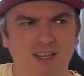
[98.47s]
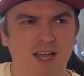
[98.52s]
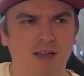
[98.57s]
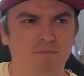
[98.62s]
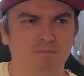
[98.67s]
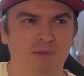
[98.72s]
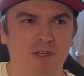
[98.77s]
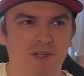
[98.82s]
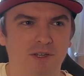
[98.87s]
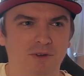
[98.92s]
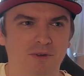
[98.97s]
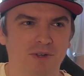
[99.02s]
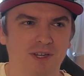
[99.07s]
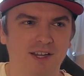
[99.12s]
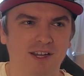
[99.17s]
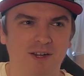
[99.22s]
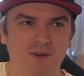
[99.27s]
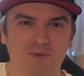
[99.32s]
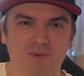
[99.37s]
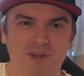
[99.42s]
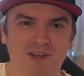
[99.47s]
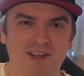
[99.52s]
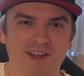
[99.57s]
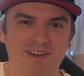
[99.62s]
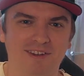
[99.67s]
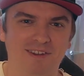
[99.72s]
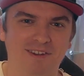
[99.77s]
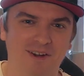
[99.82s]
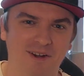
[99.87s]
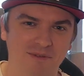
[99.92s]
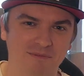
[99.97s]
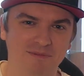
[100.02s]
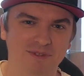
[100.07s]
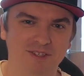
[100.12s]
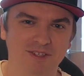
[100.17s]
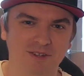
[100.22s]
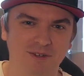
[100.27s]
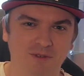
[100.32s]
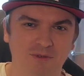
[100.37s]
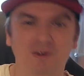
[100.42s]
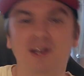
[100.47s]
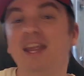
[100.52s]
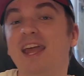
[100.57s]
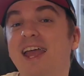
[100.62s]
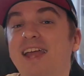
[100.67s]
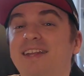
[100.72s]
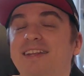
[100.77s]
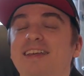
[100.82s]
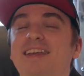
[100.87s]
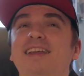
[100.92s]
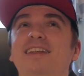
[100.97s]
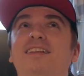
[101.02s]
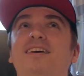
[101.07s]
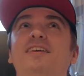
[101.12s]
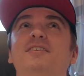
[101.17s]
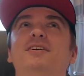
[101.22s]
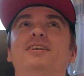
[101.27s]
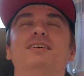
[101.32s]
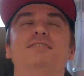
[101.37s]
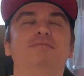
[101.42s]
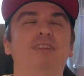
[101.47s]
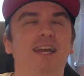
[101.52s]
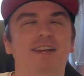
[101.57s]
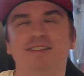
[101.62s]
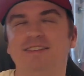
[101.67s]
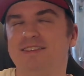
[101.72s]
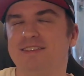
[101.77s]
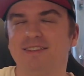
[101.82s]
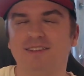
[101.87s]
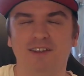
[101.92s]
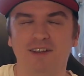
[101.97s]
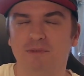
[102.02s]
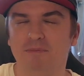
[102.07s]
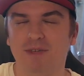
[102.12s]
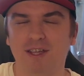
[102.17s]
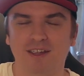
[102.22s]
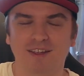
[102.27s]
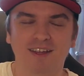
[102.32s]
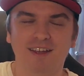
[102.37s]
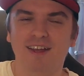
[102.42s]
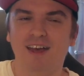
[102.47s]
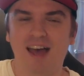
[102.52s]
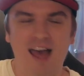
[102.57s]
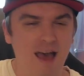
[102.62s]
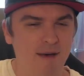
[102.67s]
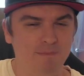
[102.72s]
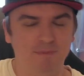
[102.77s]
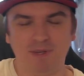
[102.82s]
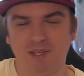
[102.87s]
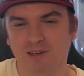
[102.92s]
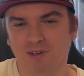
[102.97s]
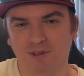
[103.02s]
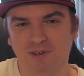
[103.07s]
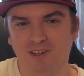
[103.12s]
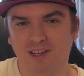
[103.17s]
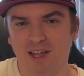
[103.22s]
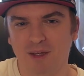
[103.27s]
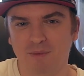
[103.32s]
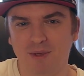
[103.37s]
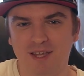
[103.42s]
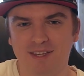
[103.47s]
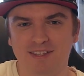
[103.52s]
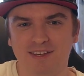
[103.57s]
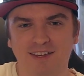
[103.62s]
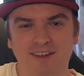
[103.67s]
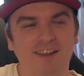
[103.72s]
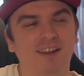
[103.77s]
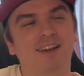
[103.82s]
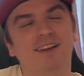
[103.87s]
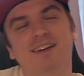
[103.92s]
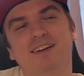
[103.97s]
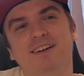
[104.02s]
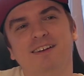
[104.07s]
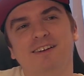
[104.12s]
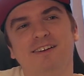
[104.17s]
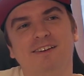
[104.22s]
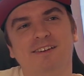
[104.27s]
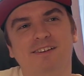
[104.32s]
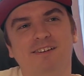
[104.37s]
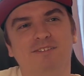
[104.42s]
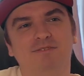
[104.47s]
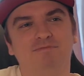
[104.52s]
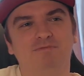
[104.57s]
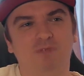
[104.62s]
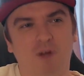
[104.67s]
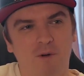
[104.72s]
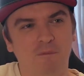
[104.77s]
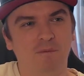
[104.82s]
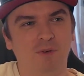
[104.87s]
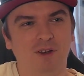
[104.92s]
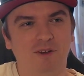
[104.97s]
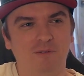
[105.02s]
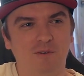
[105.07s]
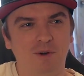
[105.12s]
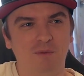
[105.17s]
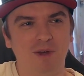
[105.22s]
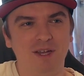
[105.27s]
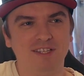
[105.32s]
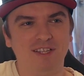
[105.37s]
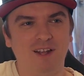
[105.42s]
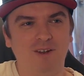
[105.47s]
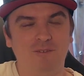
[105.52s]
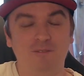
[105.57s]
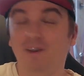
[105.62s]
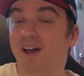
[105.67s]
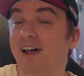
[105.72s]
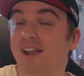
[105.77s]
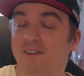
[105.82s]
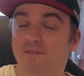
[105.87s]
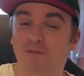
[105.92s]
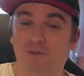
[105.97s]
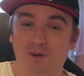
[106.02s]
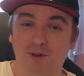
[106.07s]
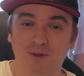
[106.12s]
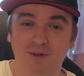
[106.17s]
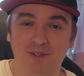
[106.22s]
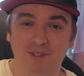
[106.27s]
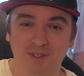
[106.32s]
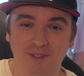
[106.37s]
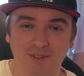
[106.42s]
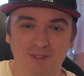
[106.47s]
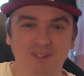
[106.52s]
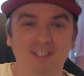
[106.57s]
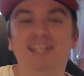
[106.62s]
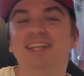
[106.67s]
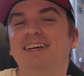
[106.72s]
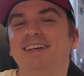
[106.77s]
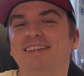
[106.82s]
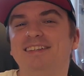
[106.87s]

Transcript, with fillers: Happy New Year when that comes. So 2018 I guess is gonna be absolutely amazing, hopefully for myself and for you too.